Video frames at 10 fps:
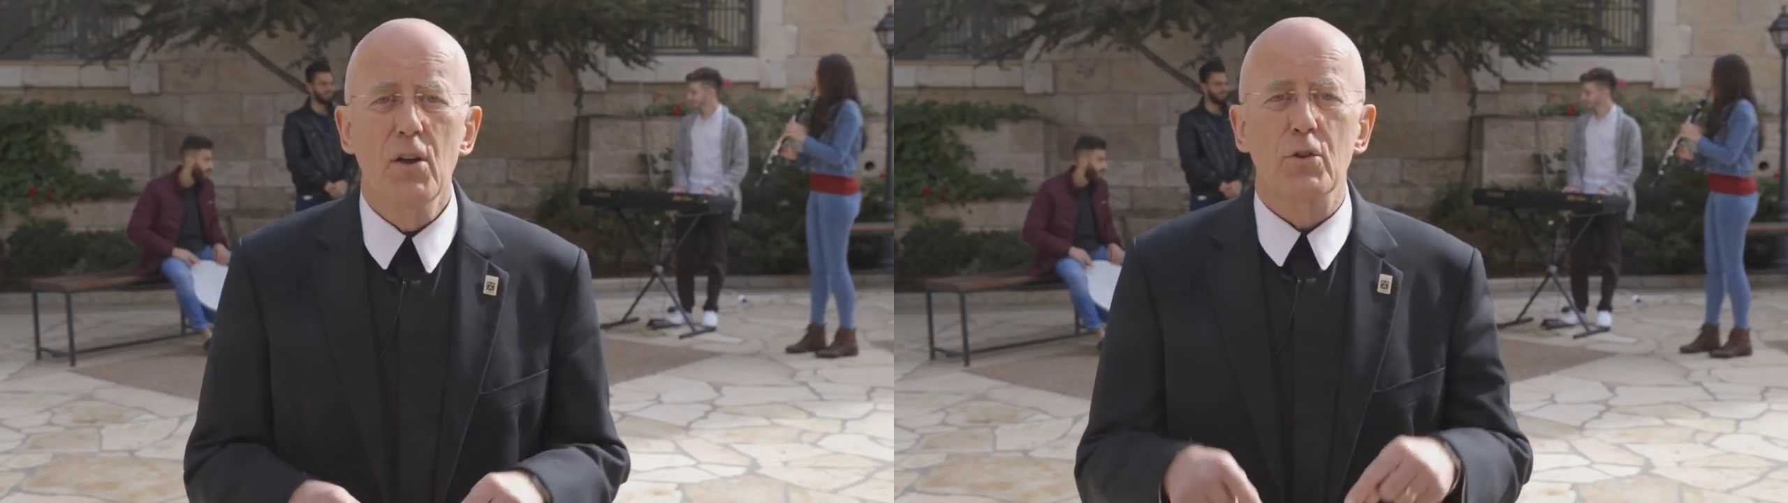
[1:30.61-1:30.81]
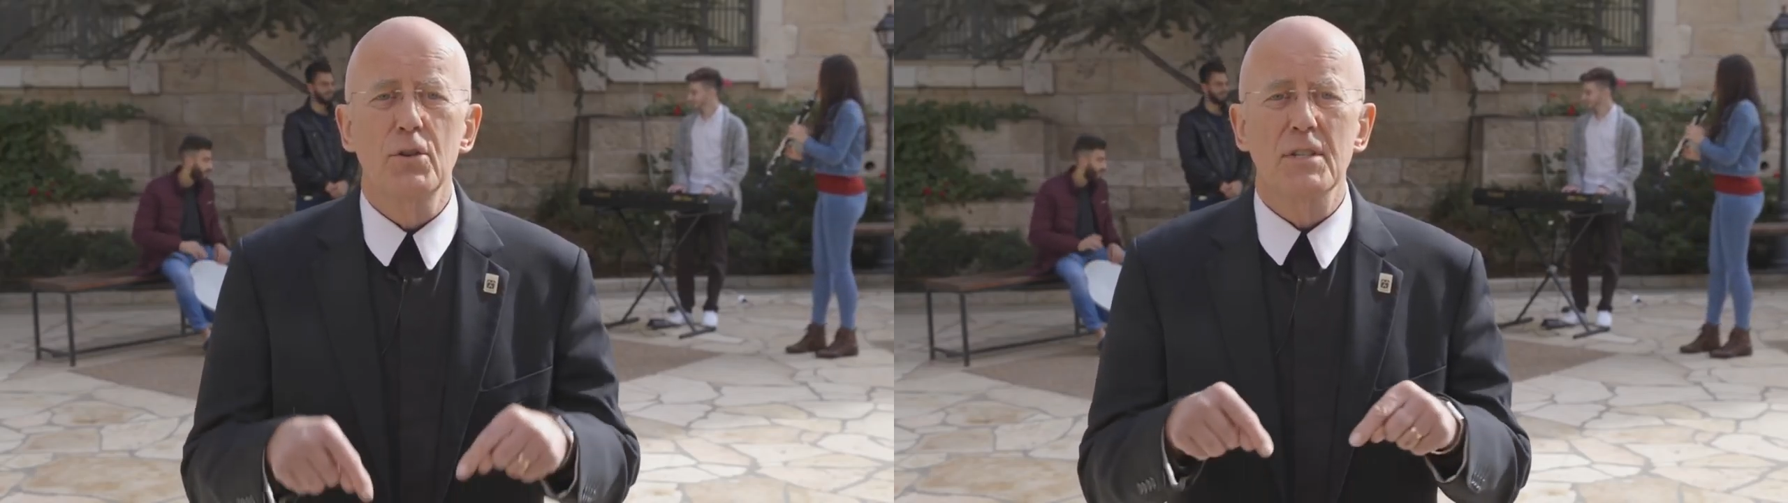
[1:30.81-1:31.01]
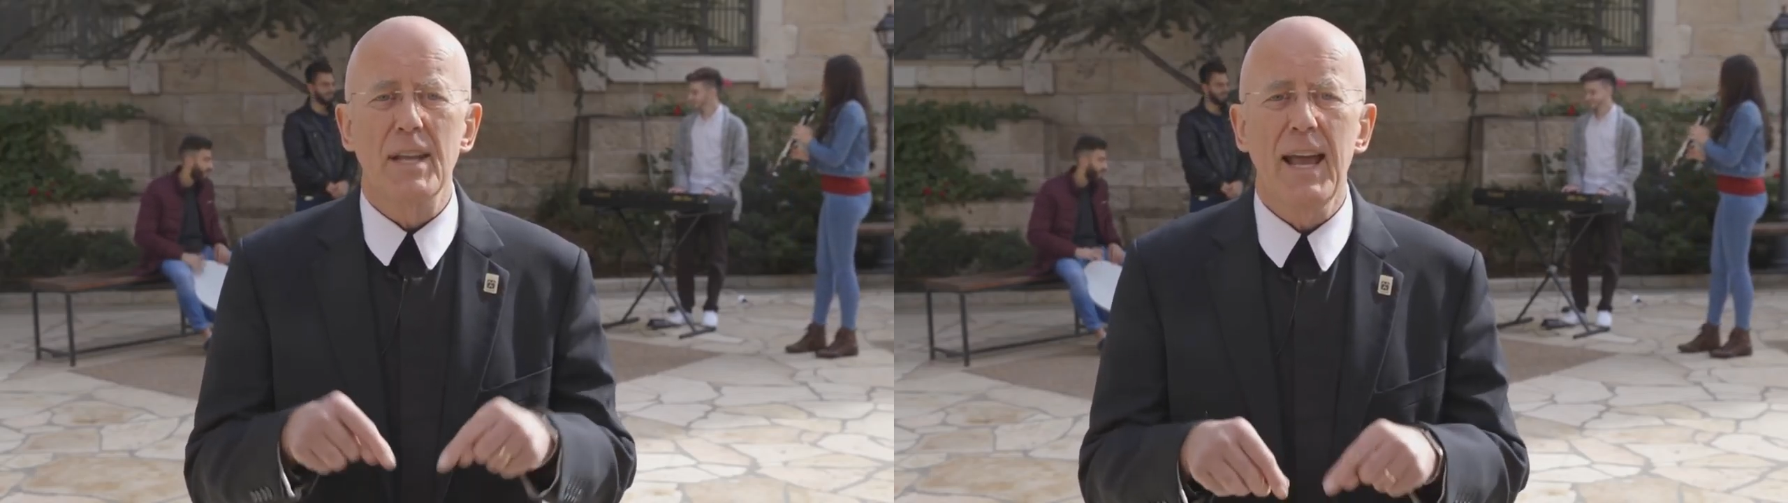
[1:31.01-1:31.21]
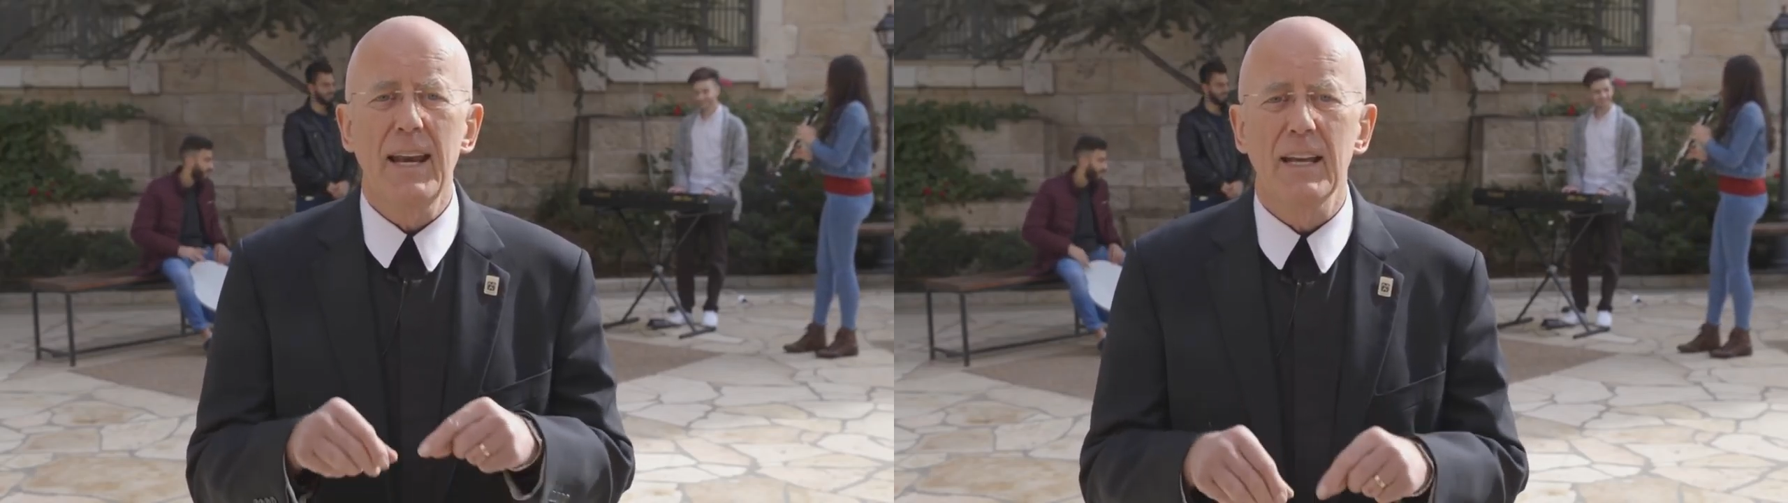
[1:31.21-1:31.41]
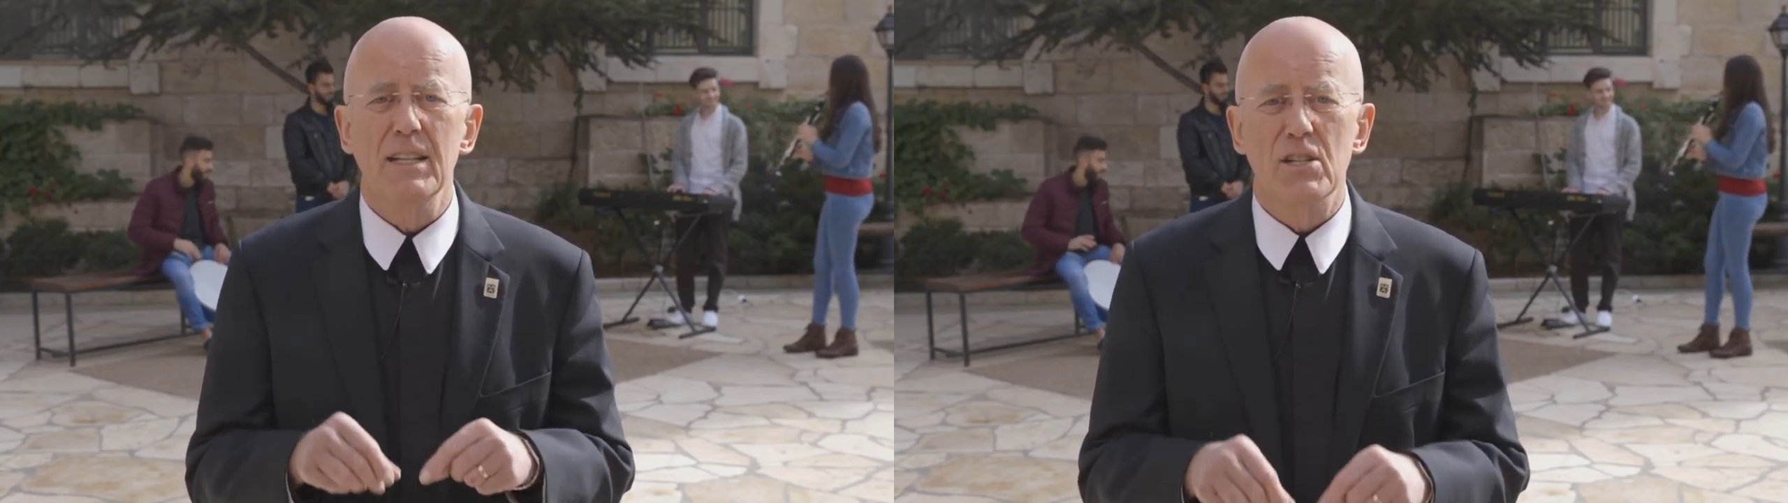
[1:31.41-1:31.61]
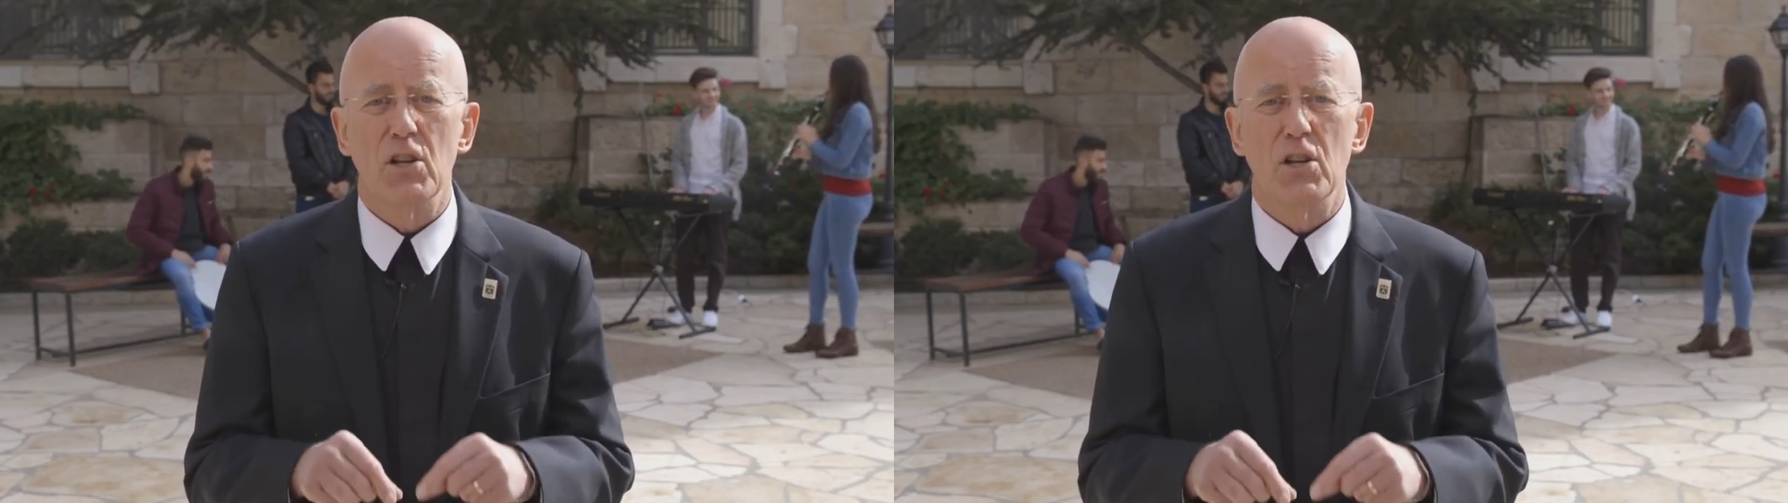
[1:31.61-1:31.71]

through standing in